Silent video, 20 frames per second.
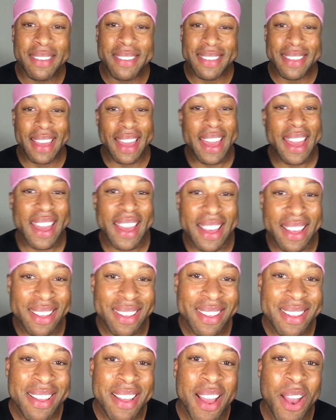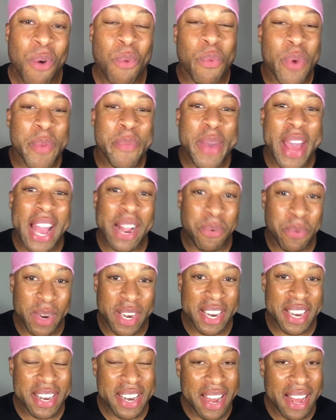Yeah, we back
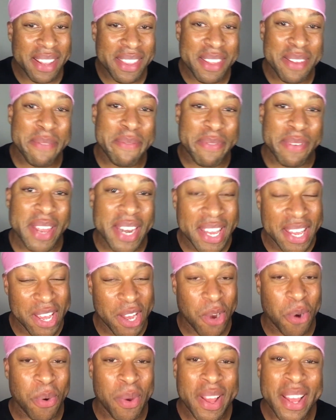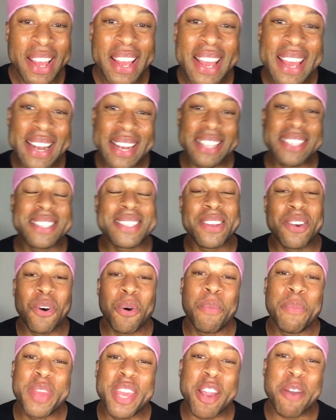with another video, and this is
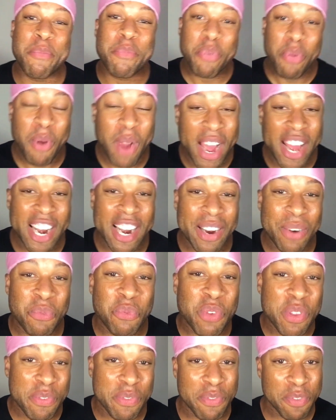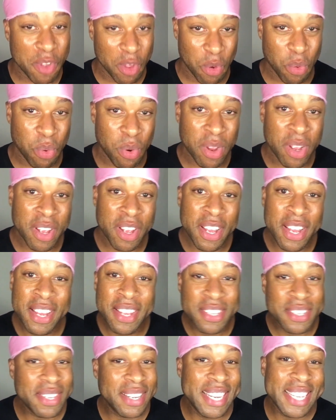gonna be a product review.
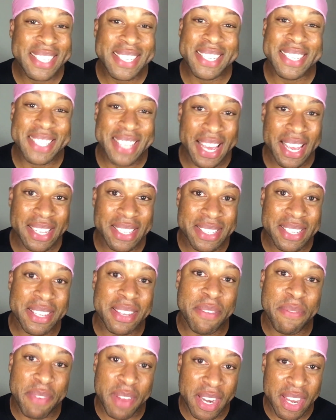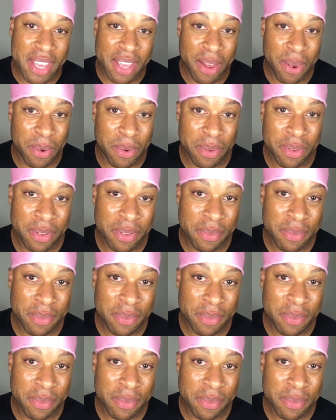So let's just get into the video.